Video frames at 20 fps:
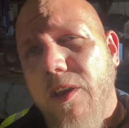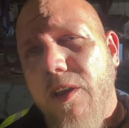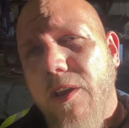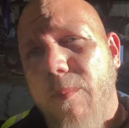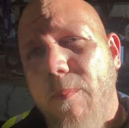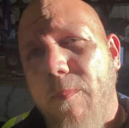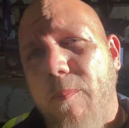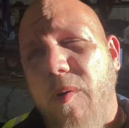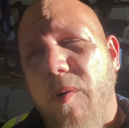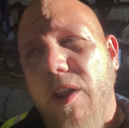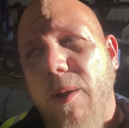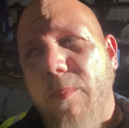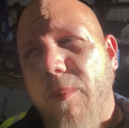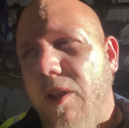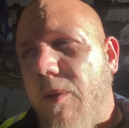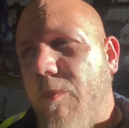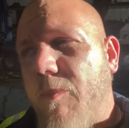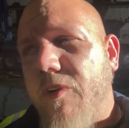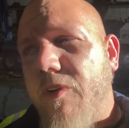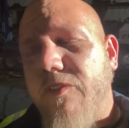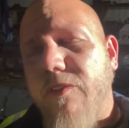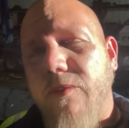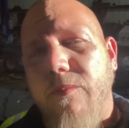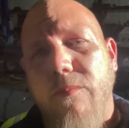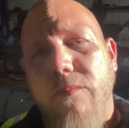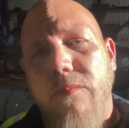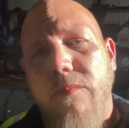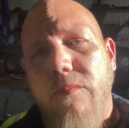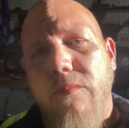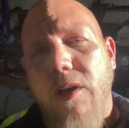but I'm going to put
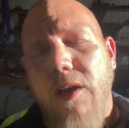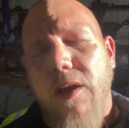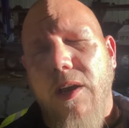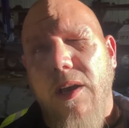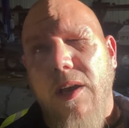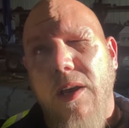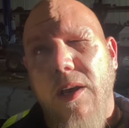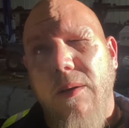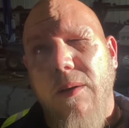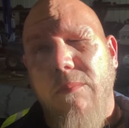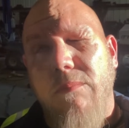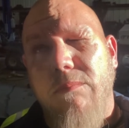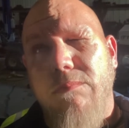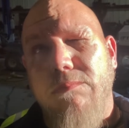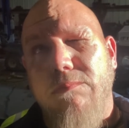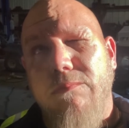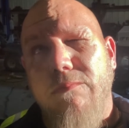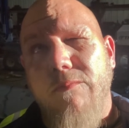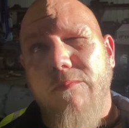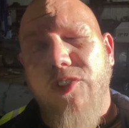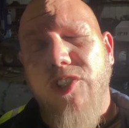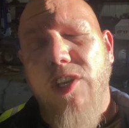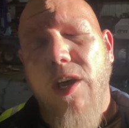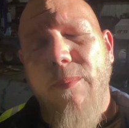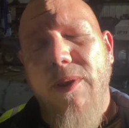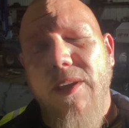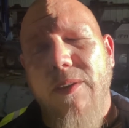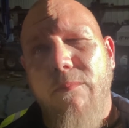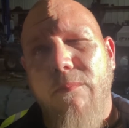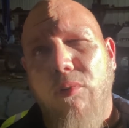some
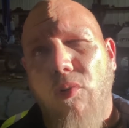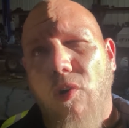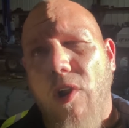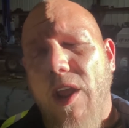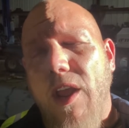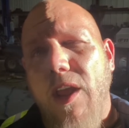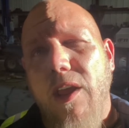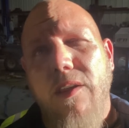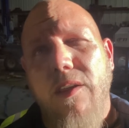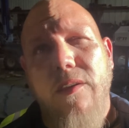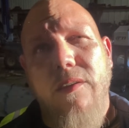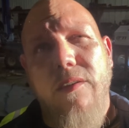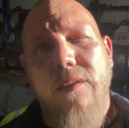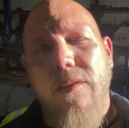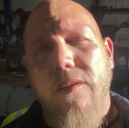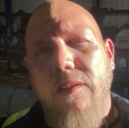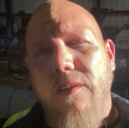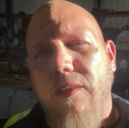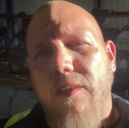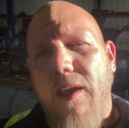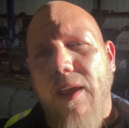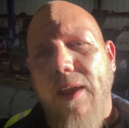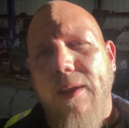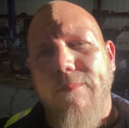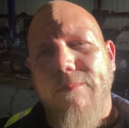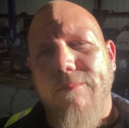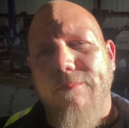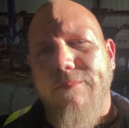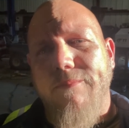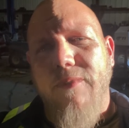Summit brand like
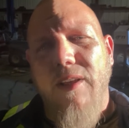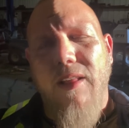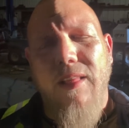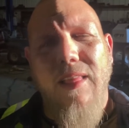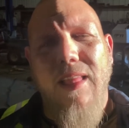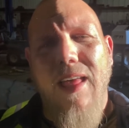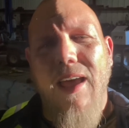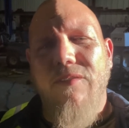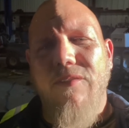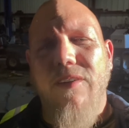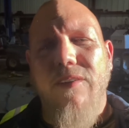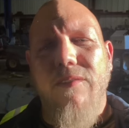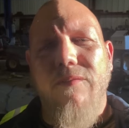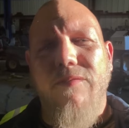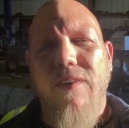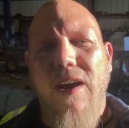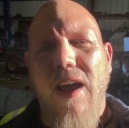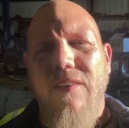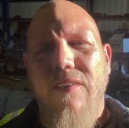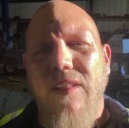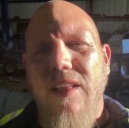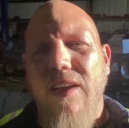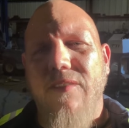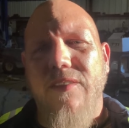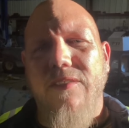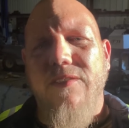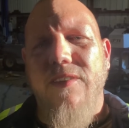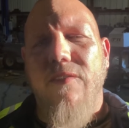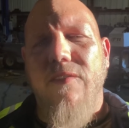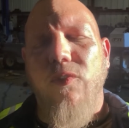11.5,
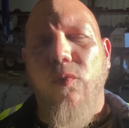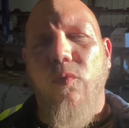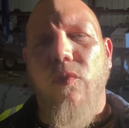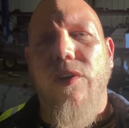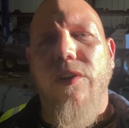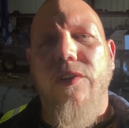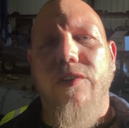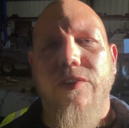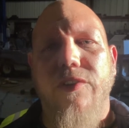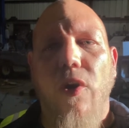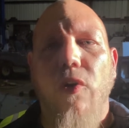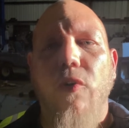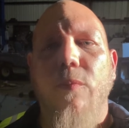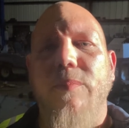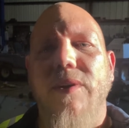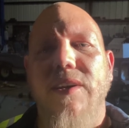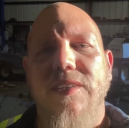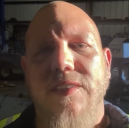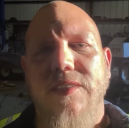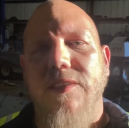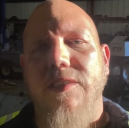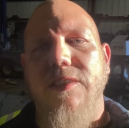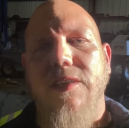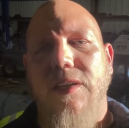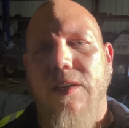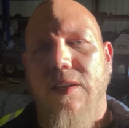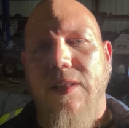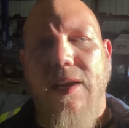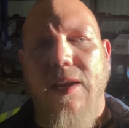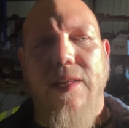11.7.1 dome pistons in
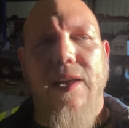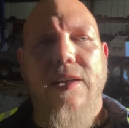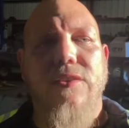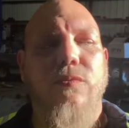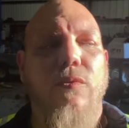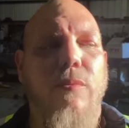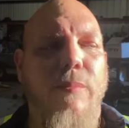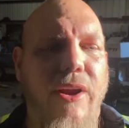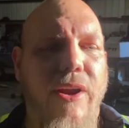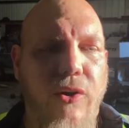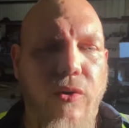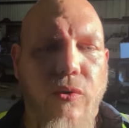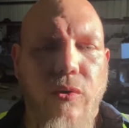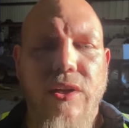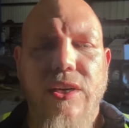it. Like, that's what my goal